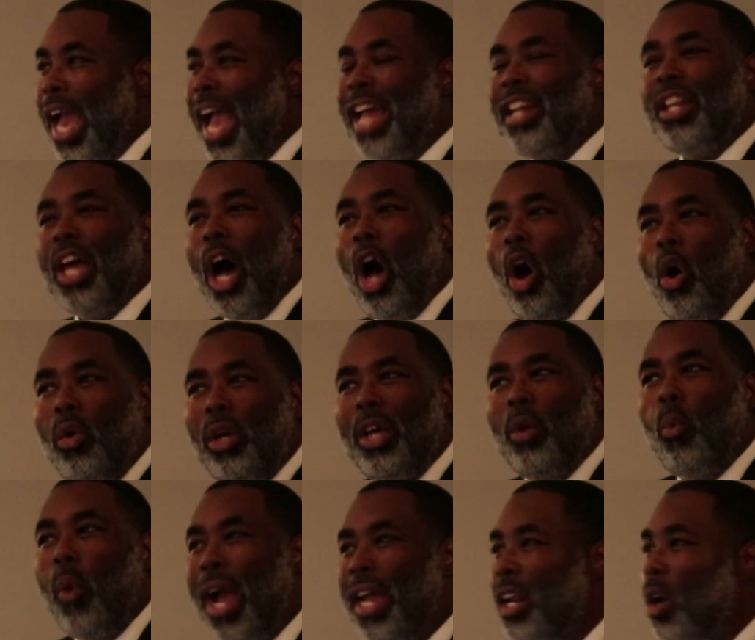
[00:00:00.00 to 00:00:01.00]
And the
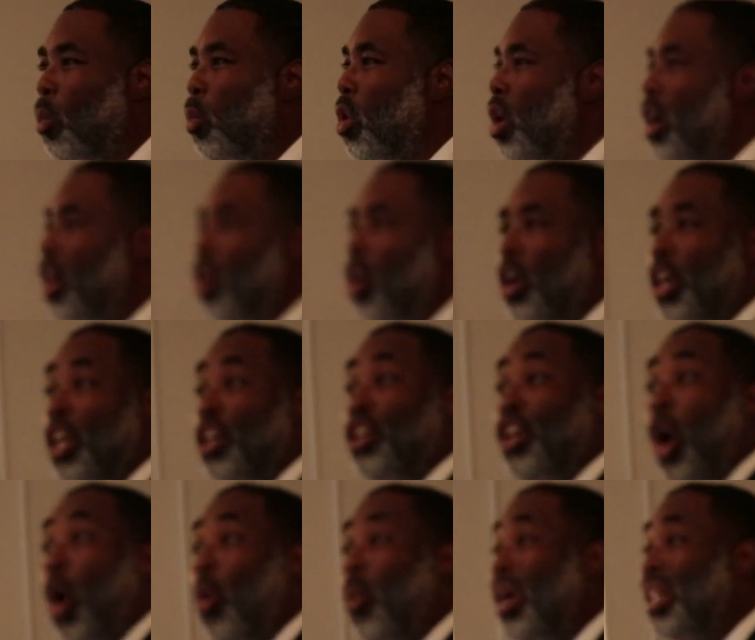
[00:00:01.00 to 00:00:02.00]
only way that we're going to
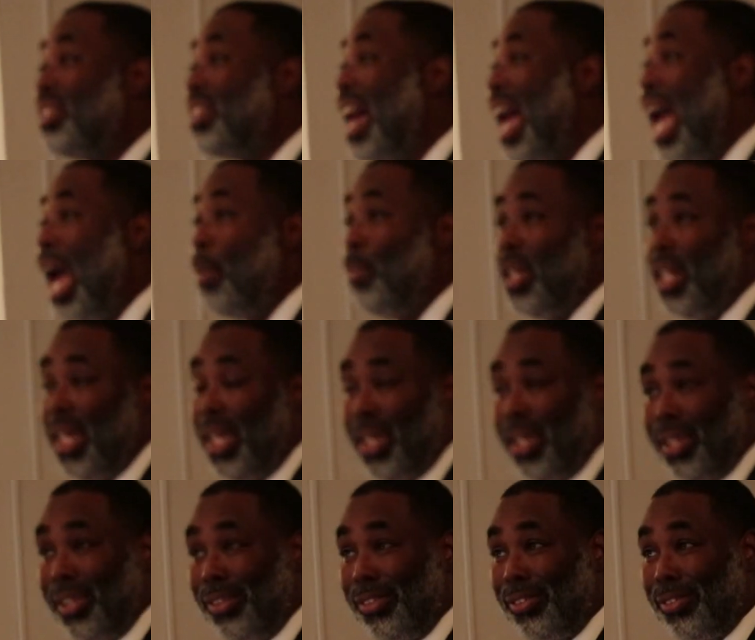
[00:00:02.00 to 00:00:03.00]
know what time it
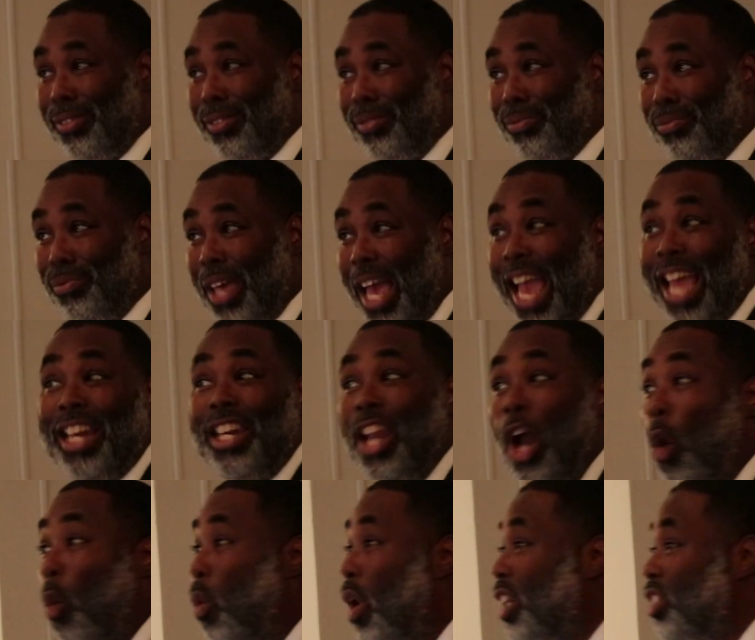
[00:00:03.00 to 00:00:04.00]
is and
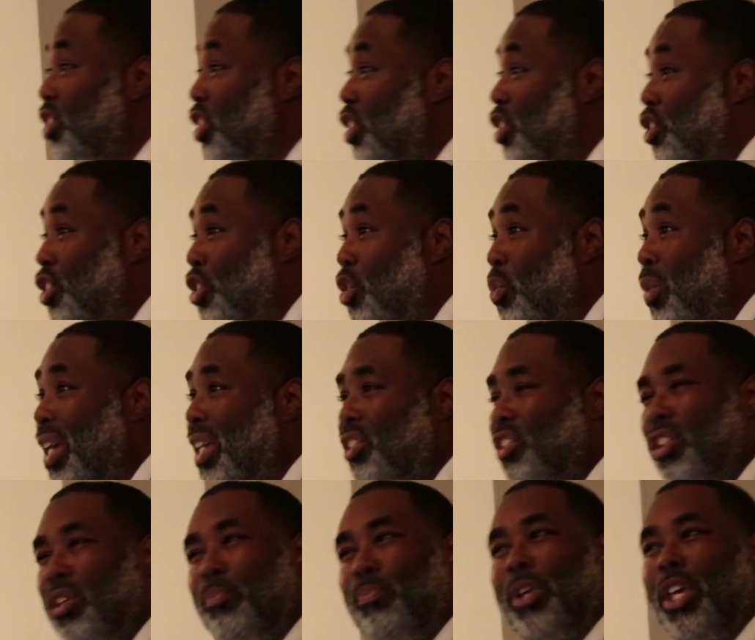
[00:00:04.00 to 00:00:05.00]
know what to do
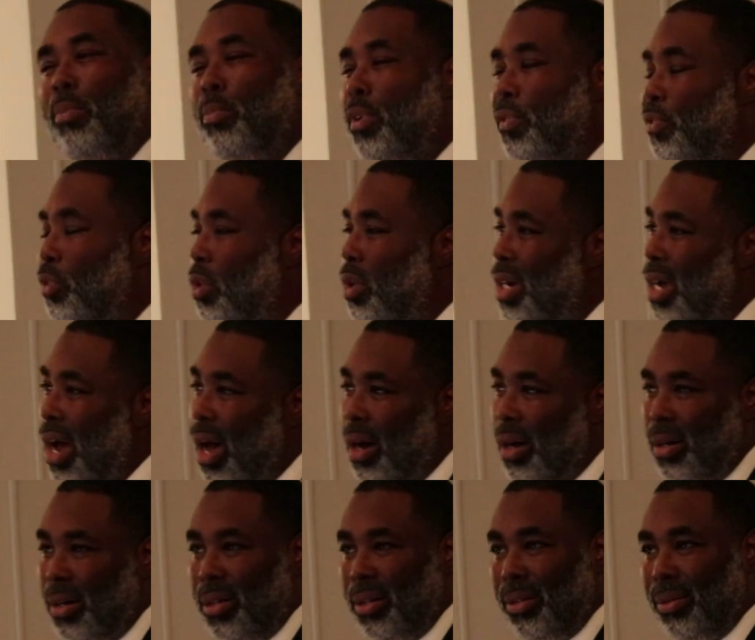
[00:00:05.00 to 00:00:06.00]
is to be before
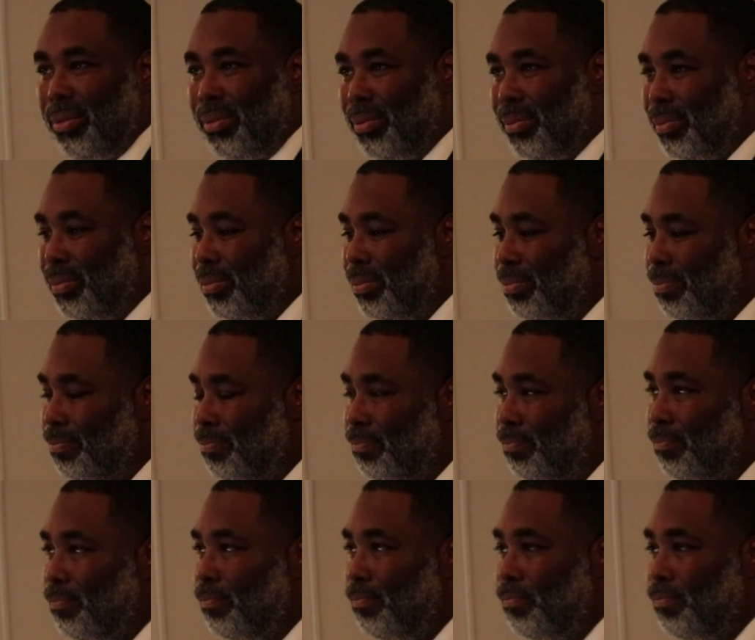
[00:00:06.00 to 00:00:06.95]
God. Amen.